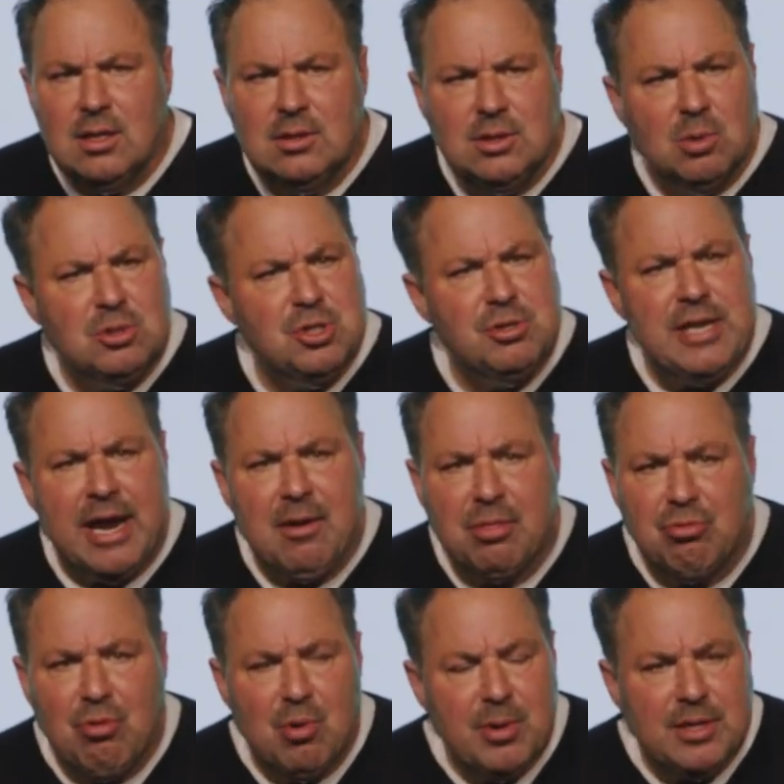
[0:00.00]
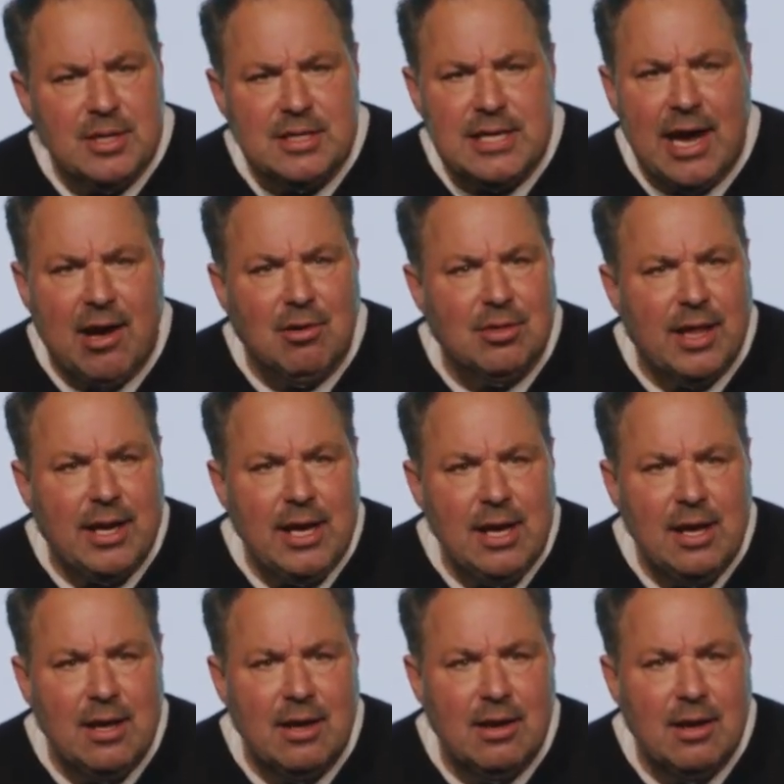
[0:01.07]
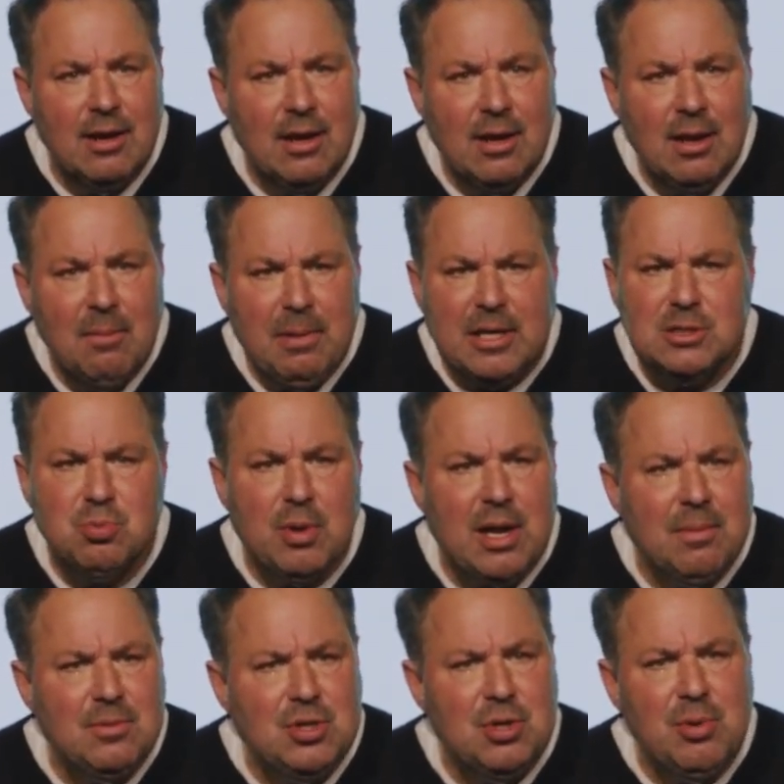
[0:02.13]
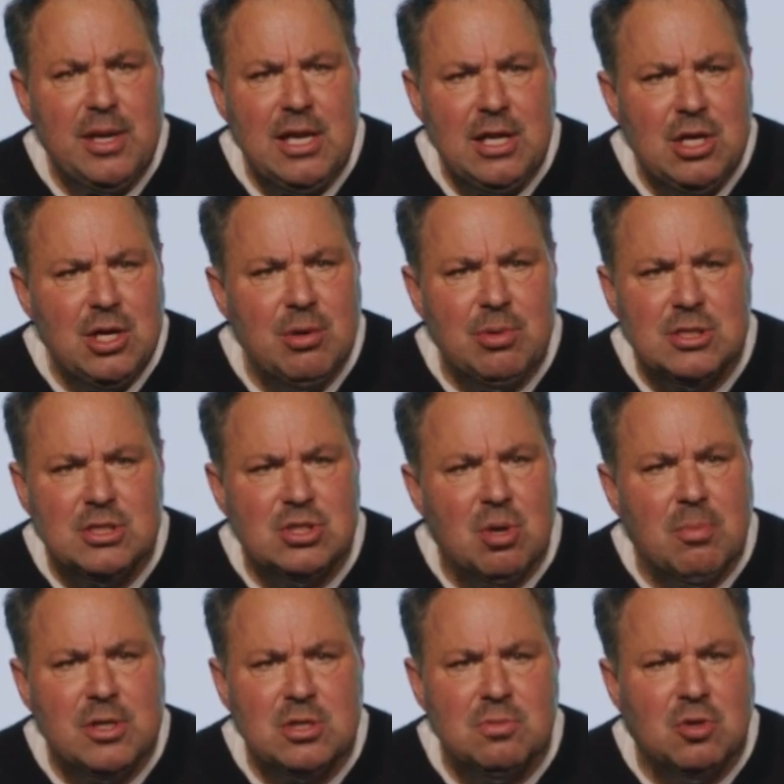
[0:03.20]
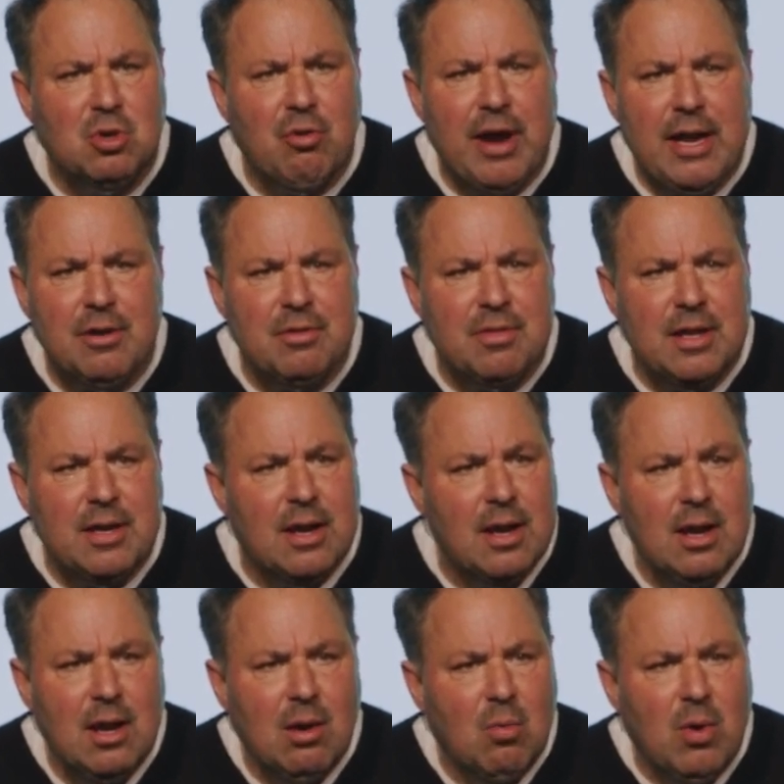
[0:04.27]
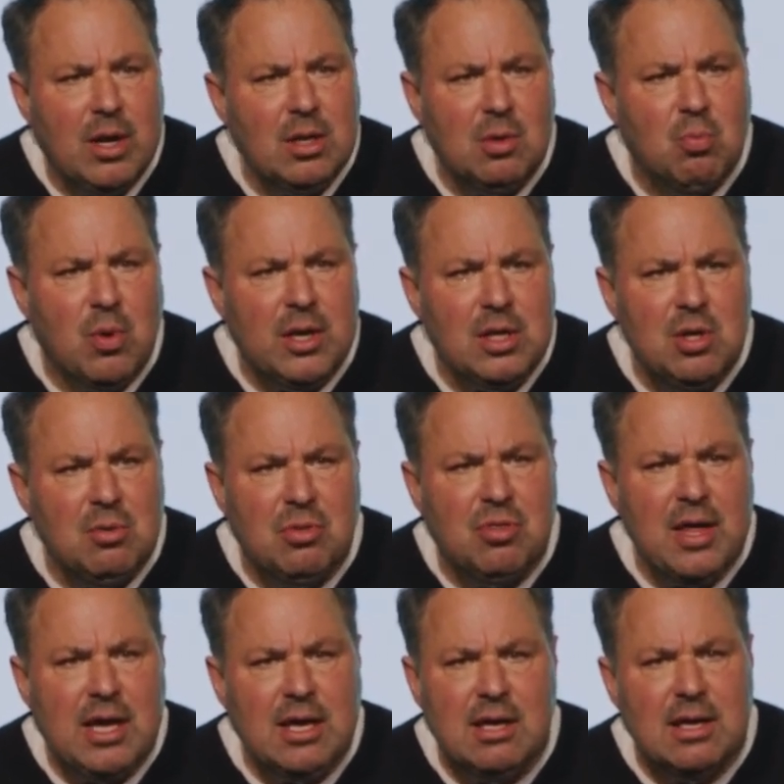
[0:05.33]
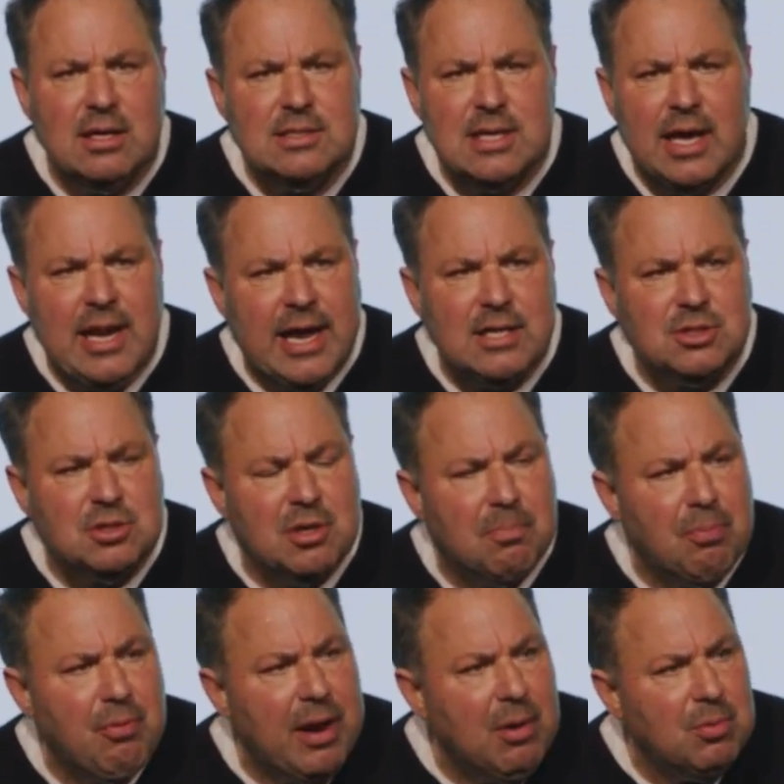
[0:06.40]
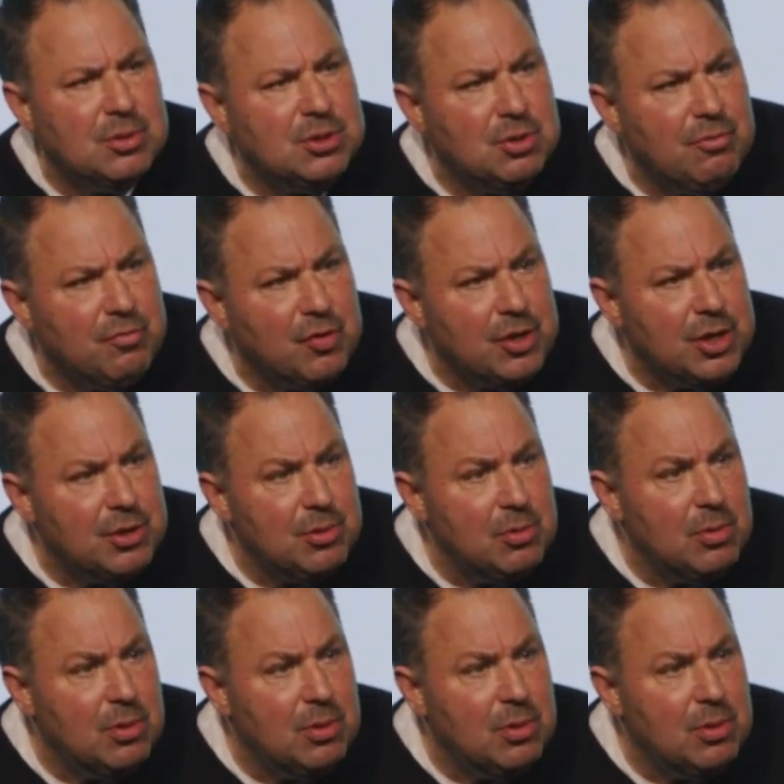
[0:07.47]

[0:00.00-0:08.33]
Don't you dare throw in the towel, Lenny, because what I'm doing in you is so much greater than what you, what you think is an answer to prayer will do for you.